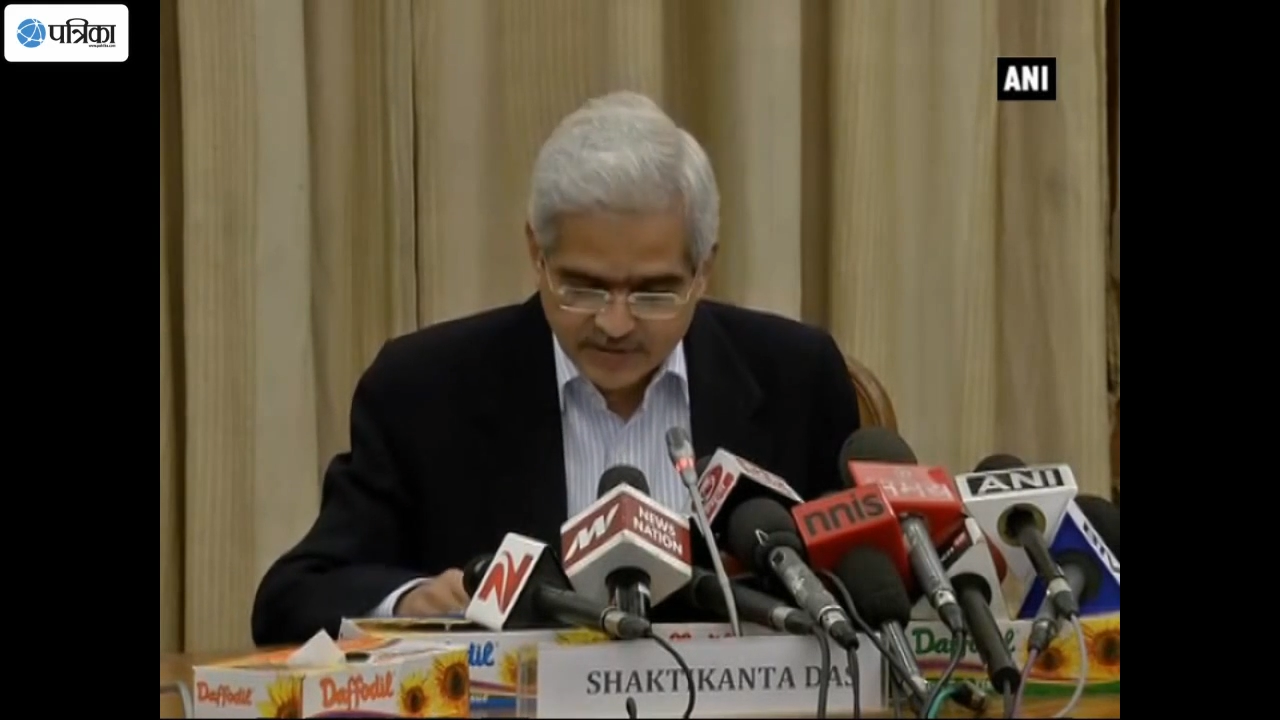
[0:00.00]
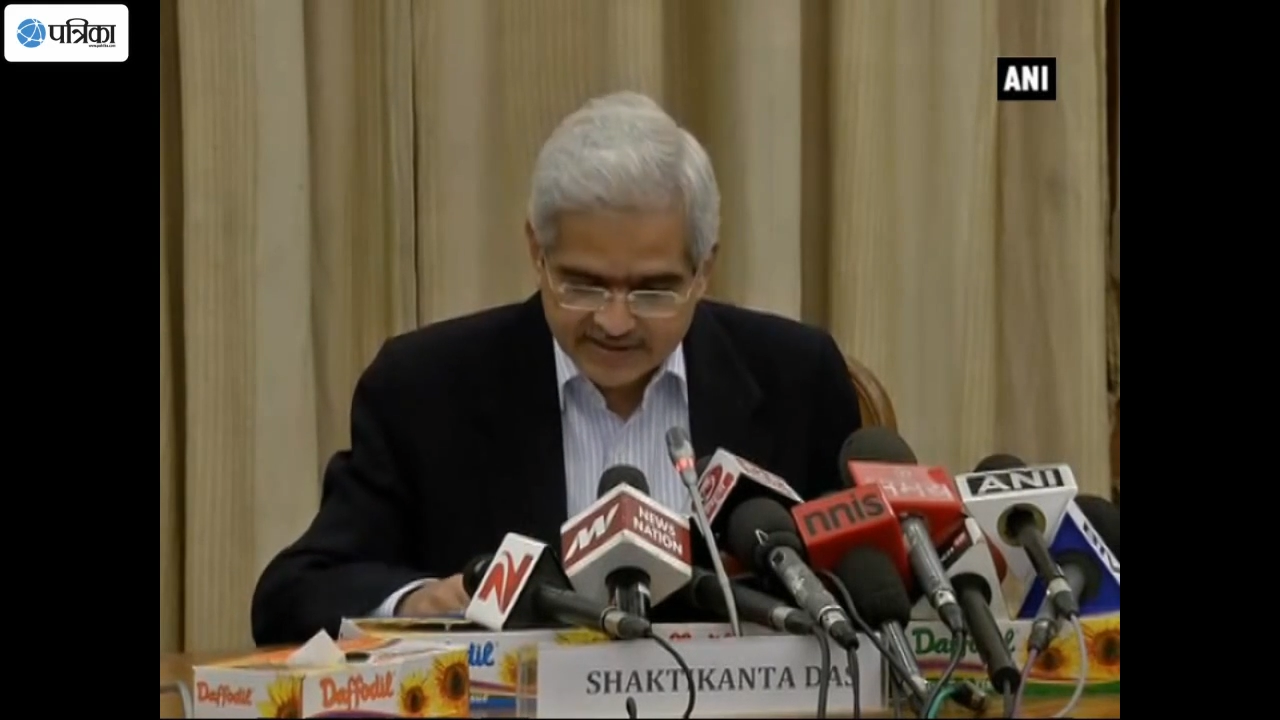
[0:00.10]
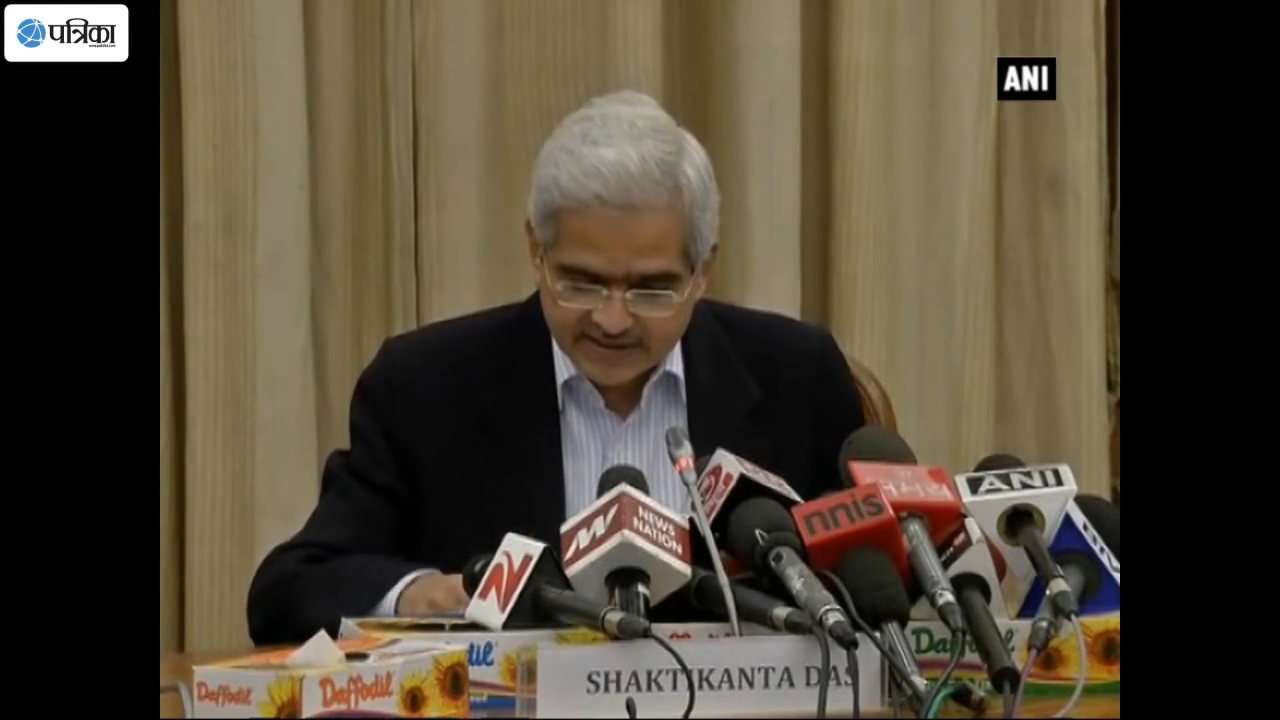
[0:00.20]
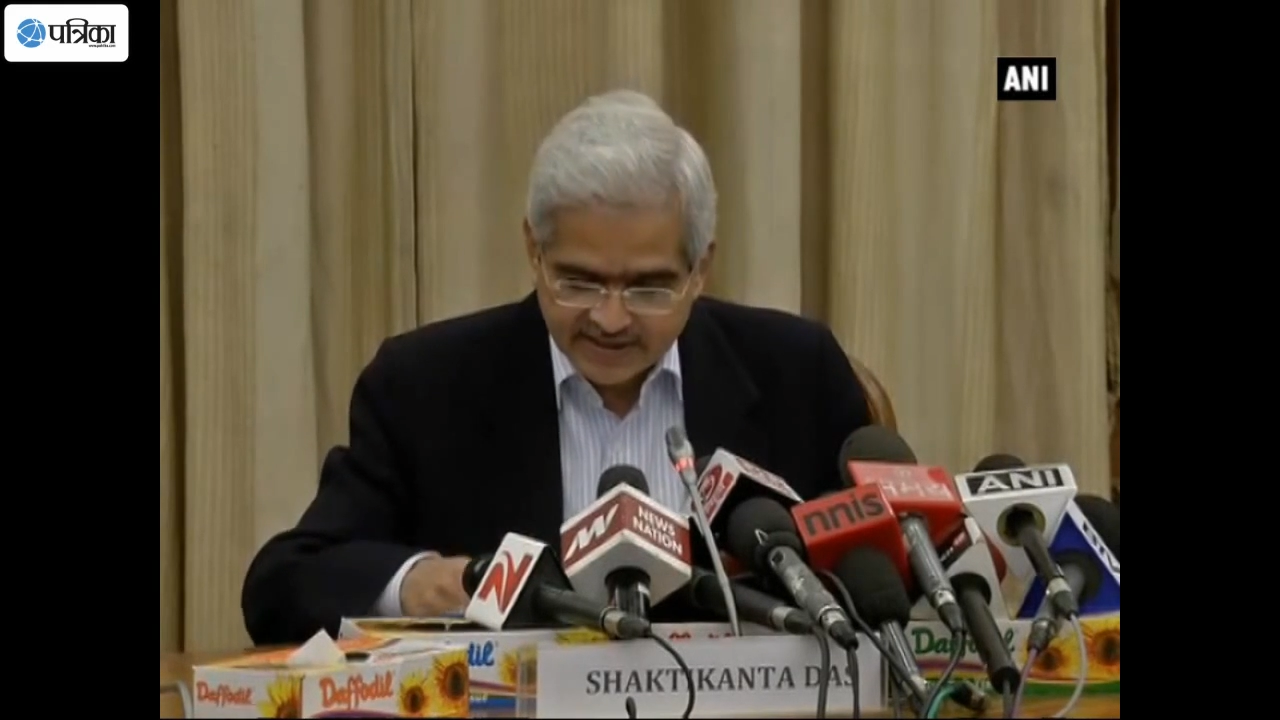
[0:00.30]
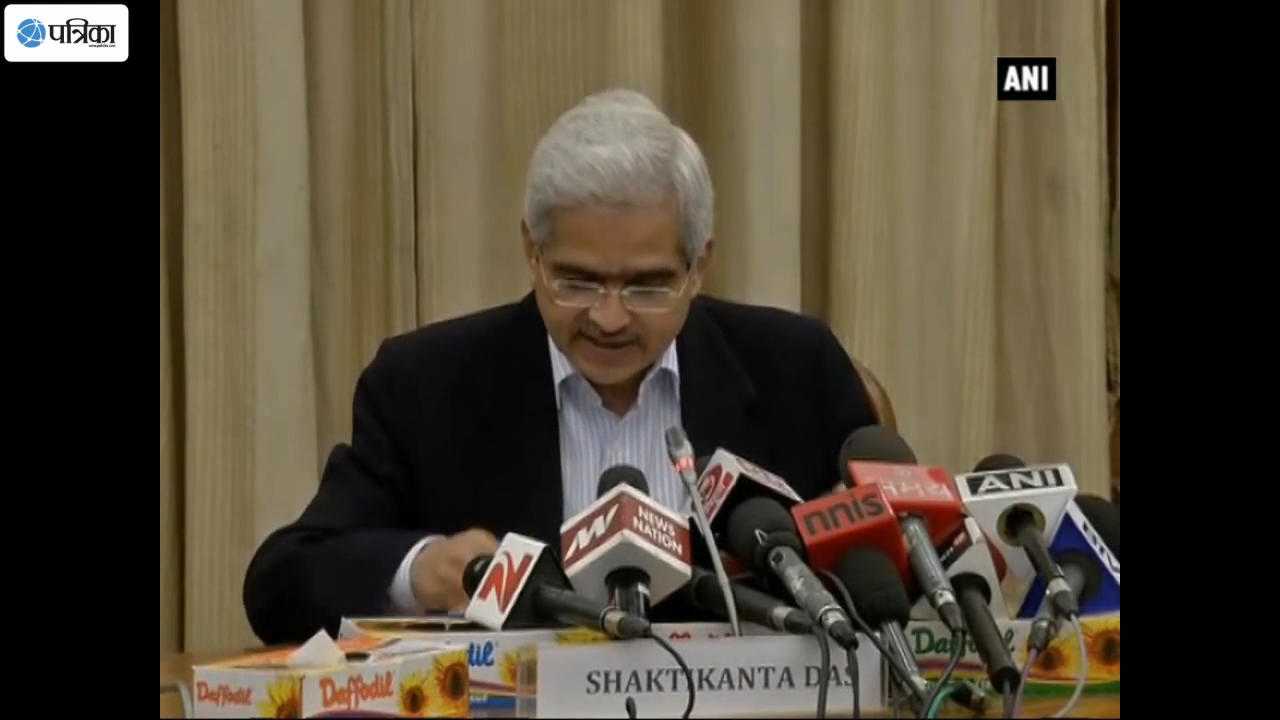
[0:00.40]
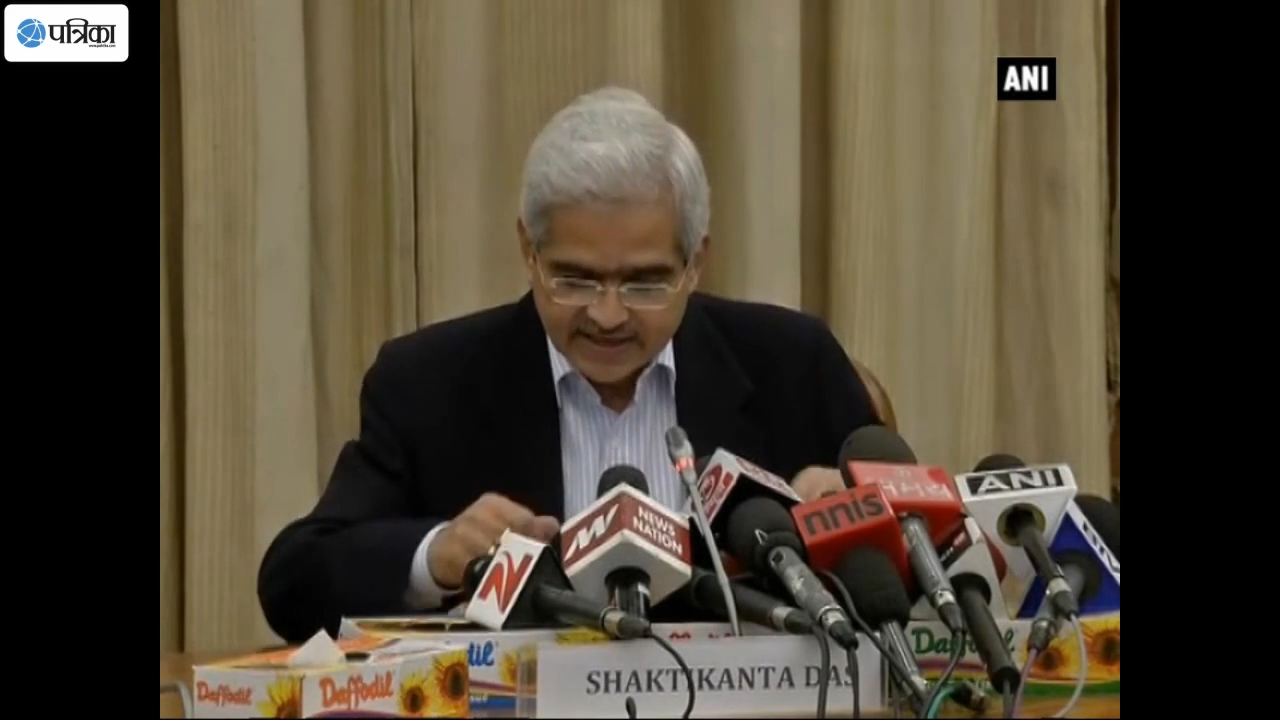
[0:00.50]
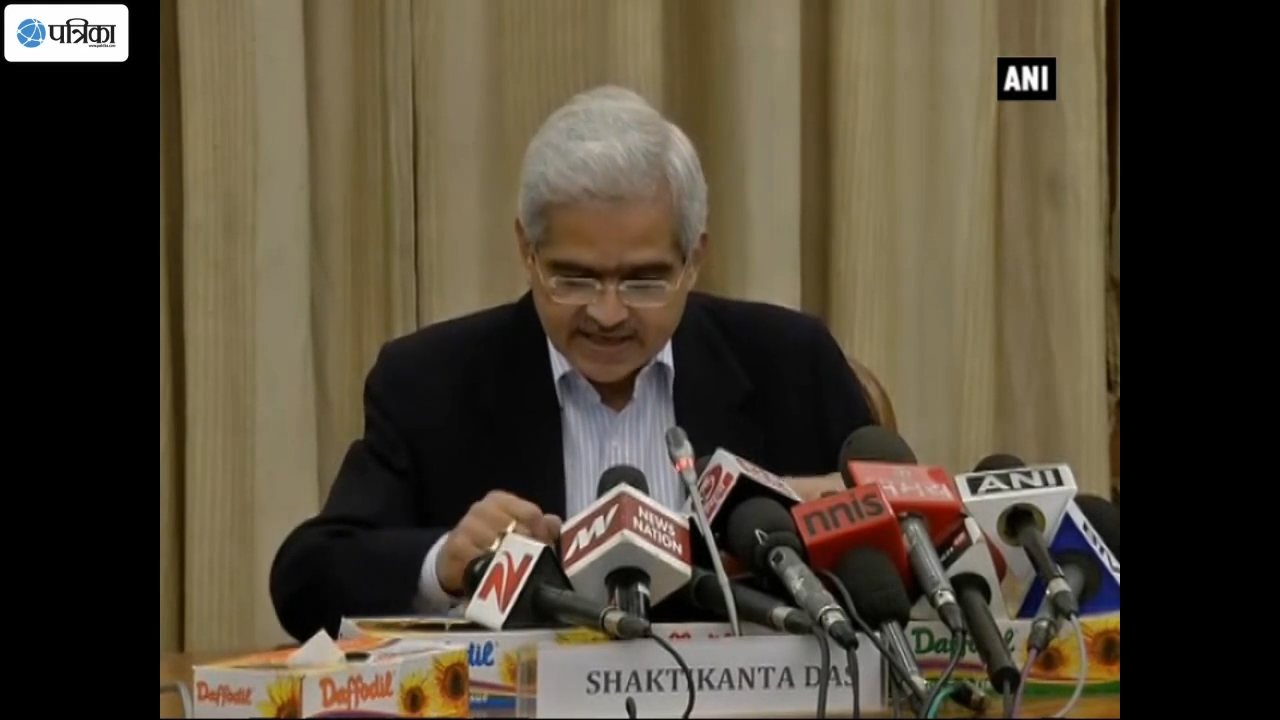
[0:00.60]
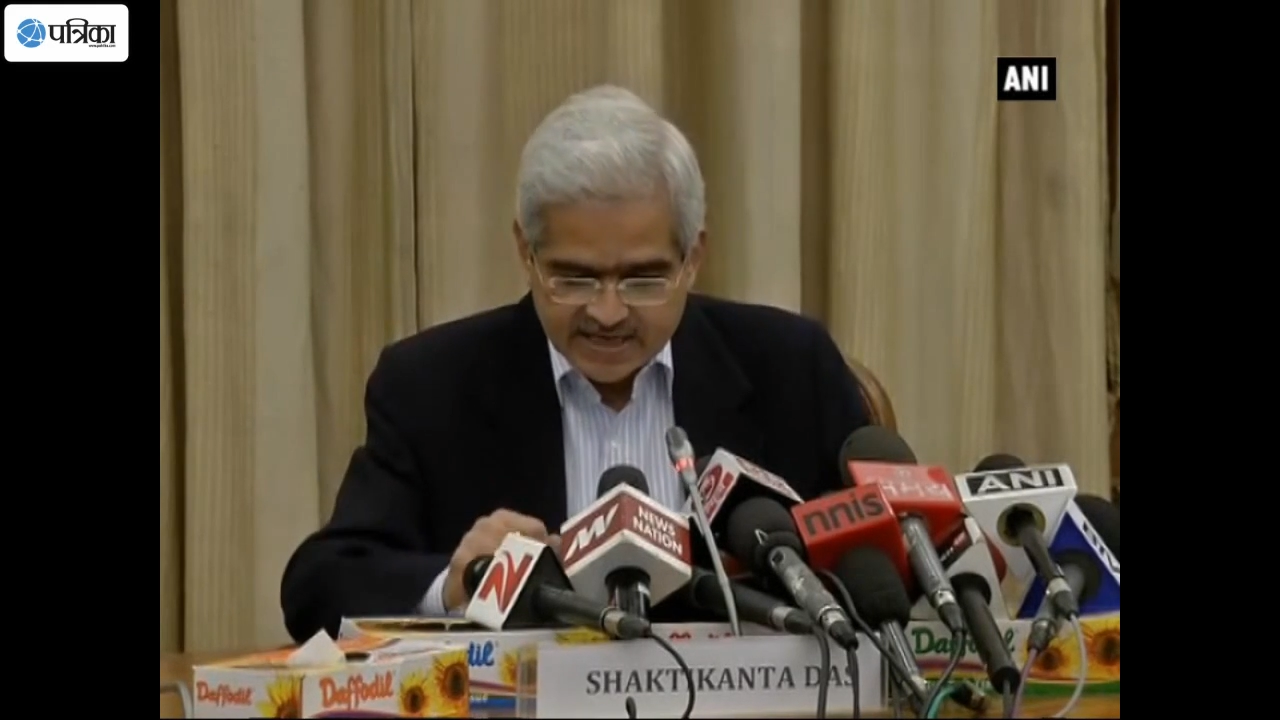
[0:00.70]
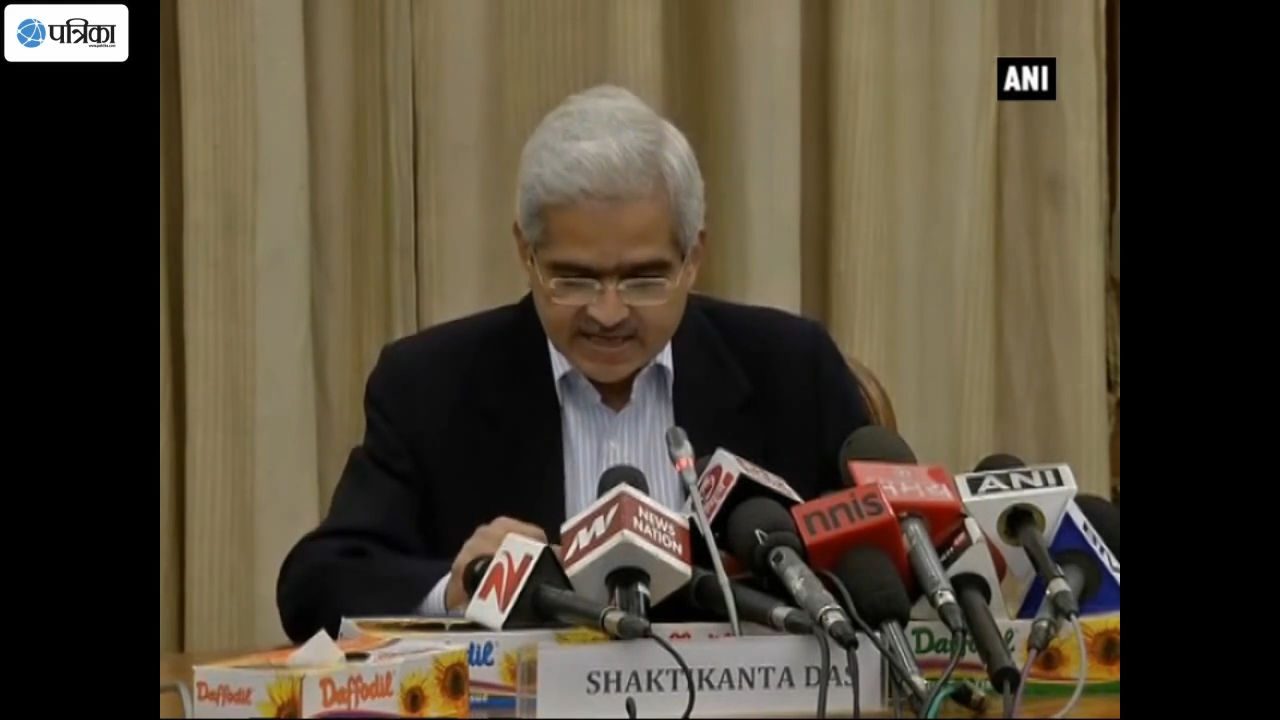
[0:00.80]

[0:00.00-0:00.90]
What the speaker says: by the